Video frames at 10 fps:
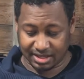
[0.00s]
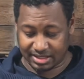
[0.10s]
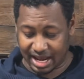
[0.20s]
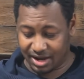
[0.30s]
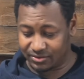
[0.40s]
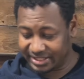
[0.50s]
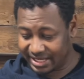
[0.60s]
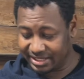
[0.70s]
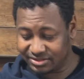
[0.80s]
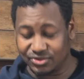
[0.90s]
Now,
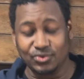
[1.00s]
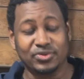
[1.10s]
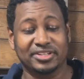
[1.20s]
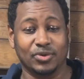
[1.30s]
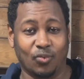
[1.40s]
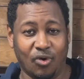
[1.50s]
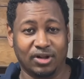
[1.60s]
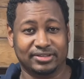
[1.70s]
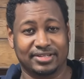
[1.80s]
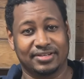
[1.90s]
getting to the
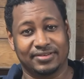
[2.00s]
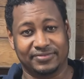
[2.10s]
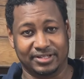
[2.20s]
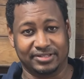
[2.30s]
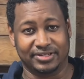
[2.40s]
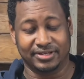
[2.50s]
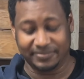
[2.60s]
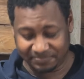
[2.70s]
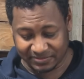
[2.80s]
DEWALT filter,